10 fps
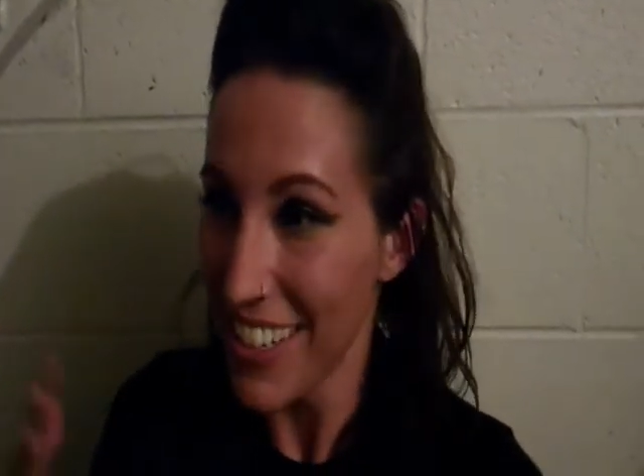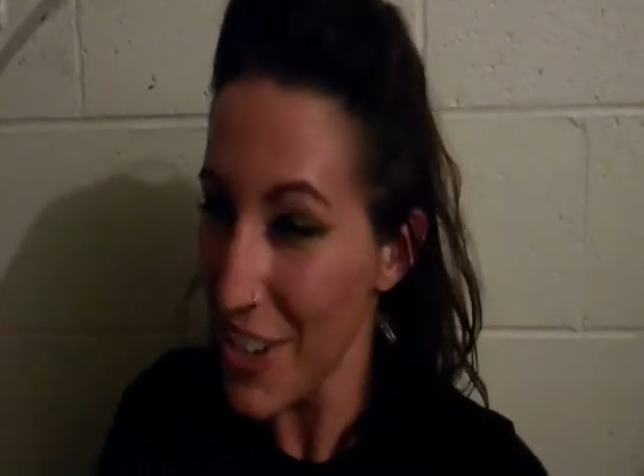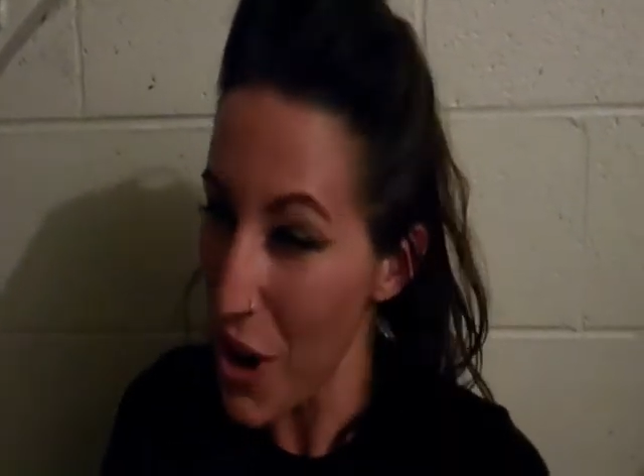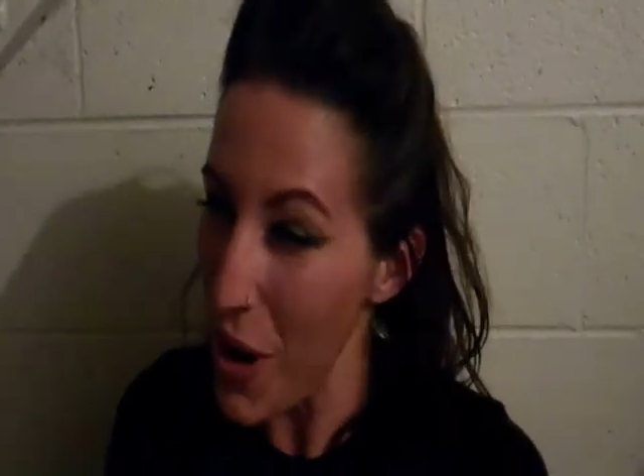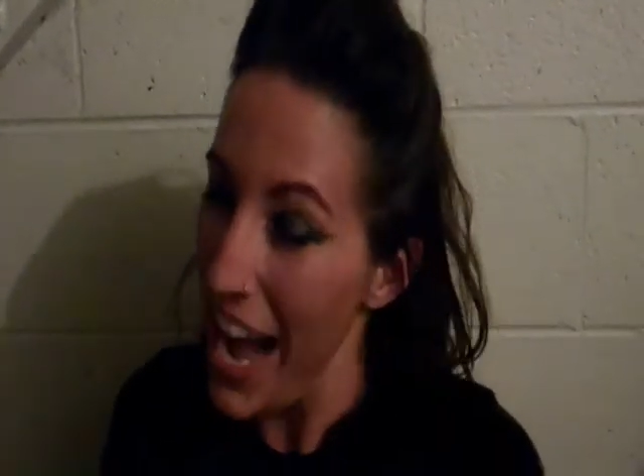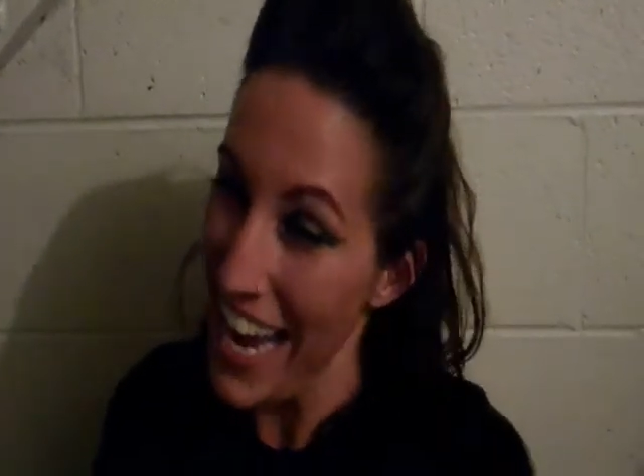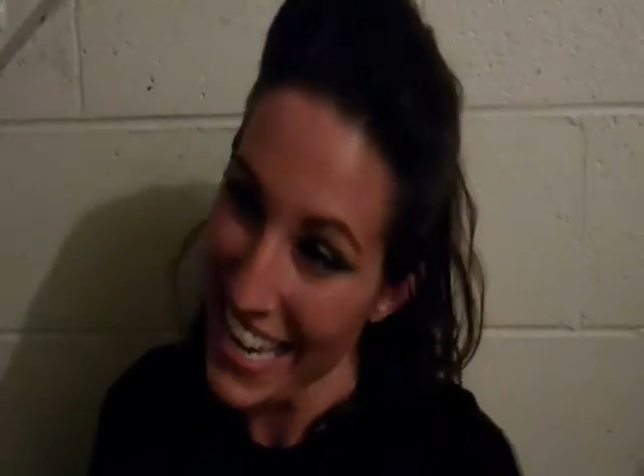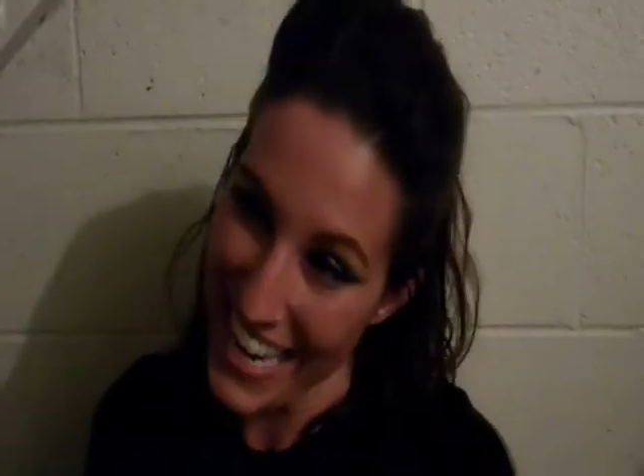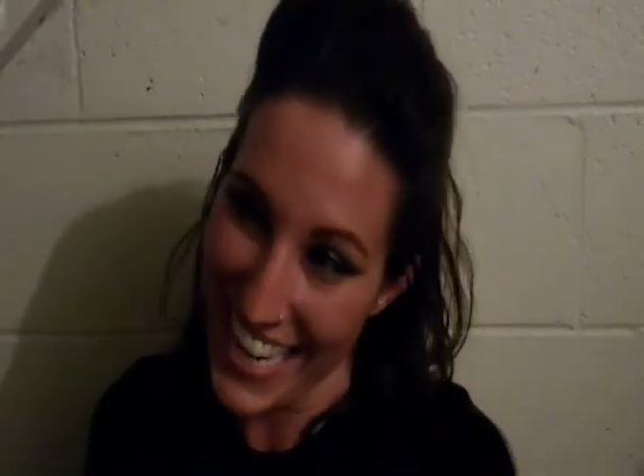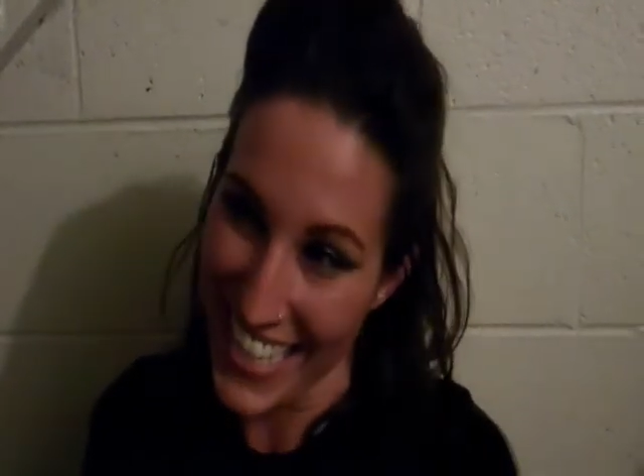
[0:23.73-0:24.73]
you know, eye
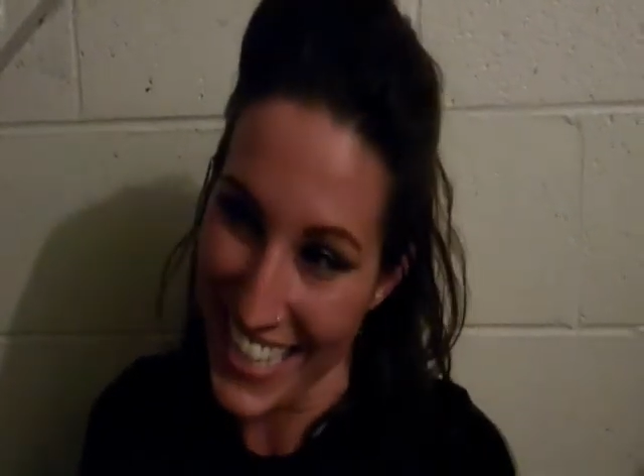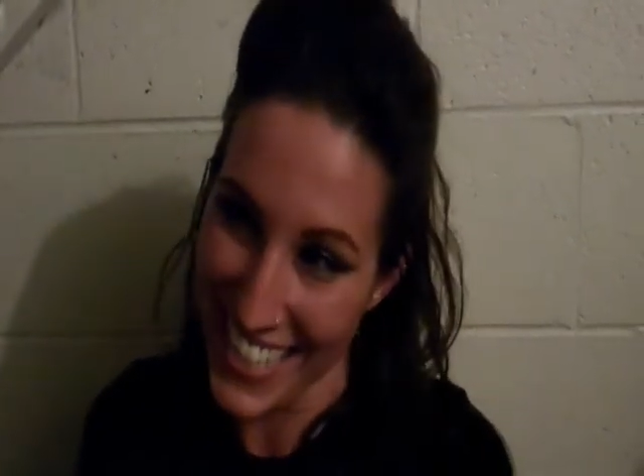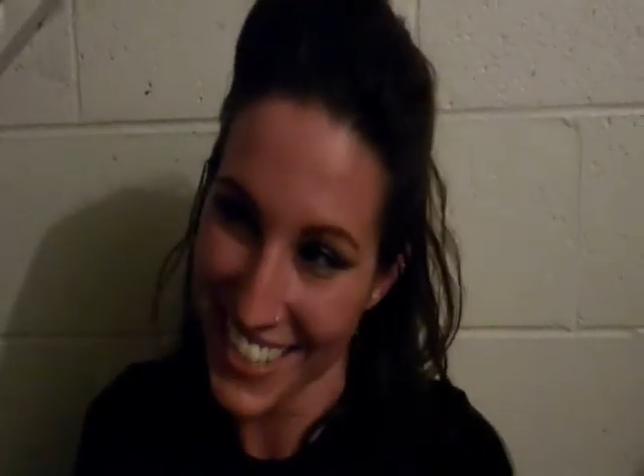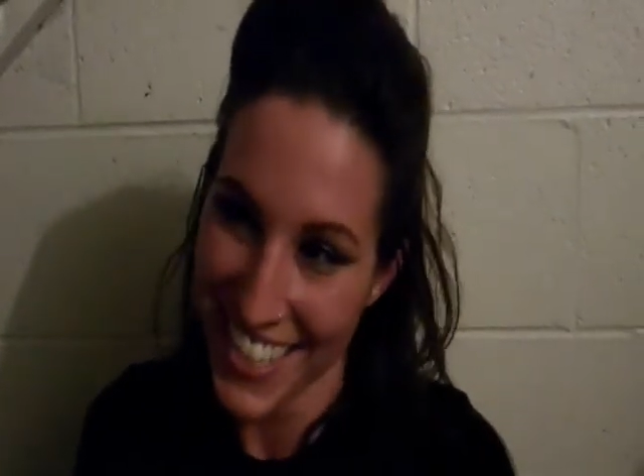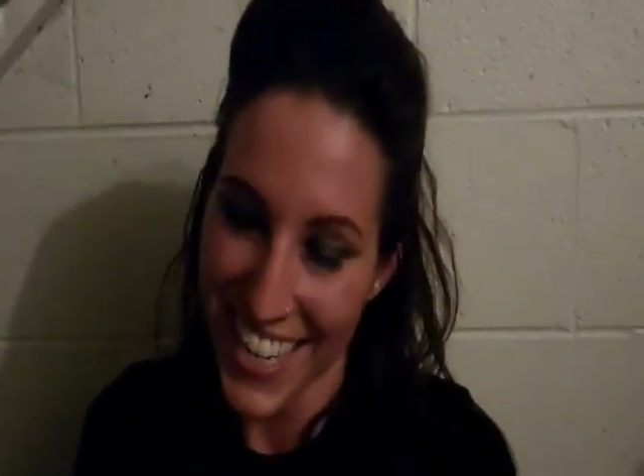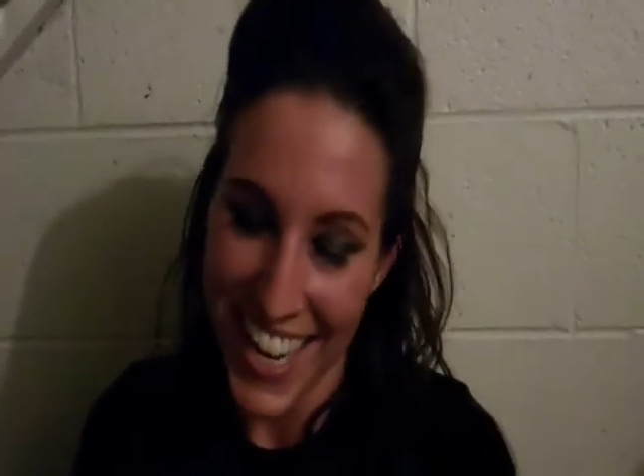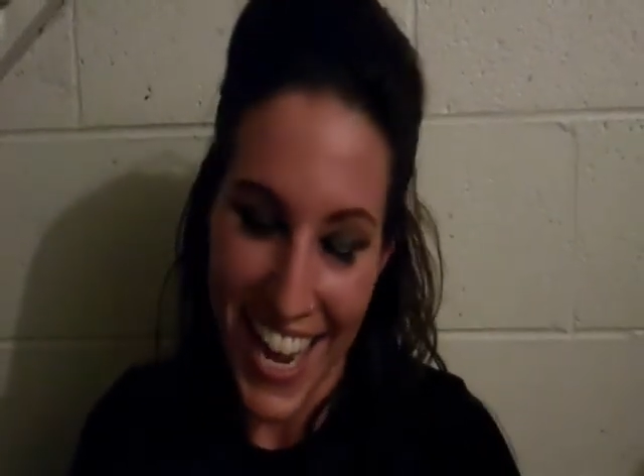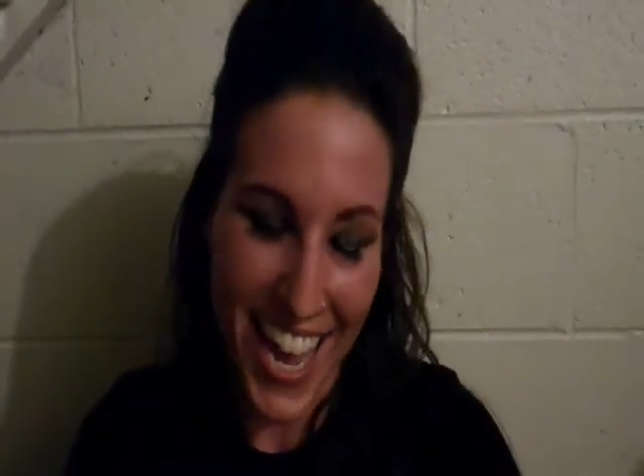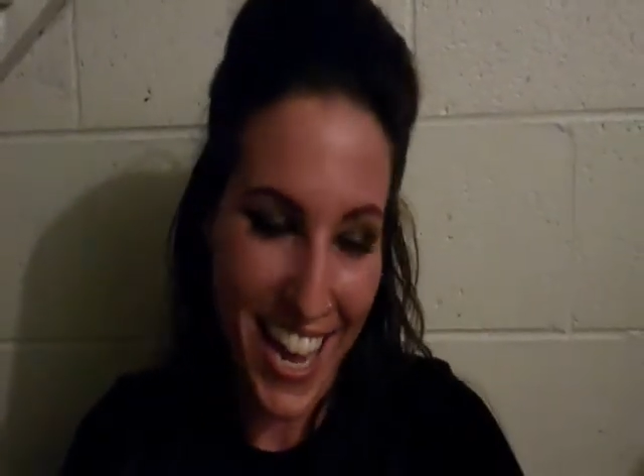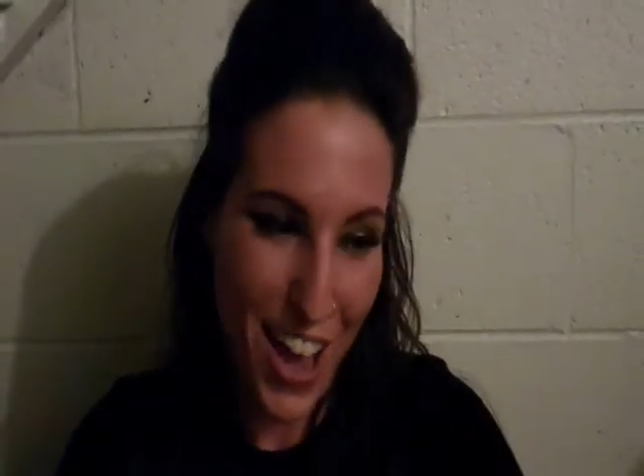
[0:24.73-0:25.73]
candy.
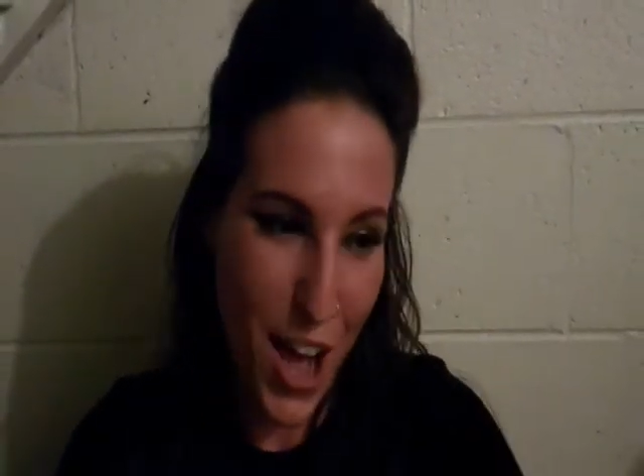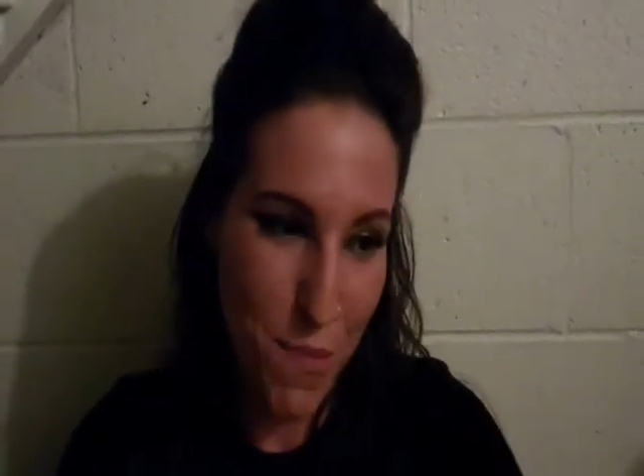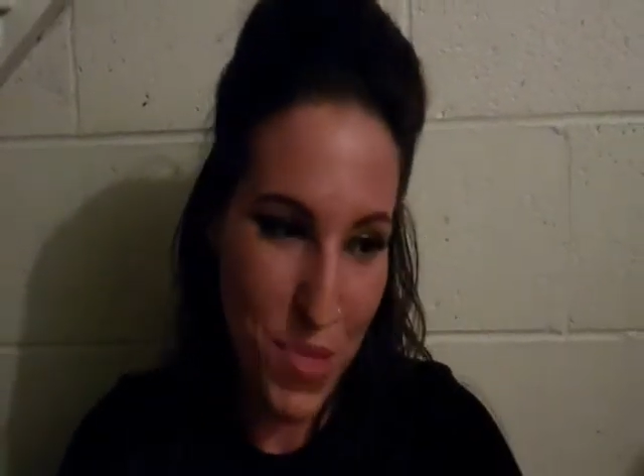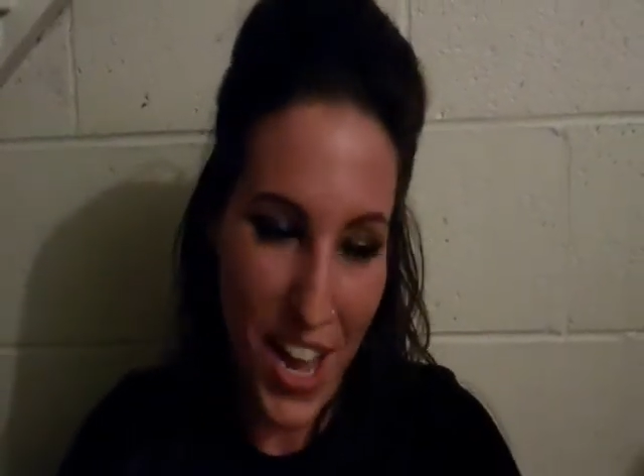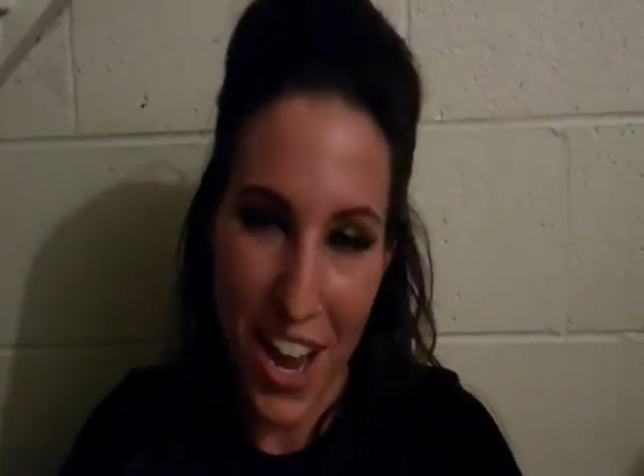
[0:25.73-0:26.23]
And um,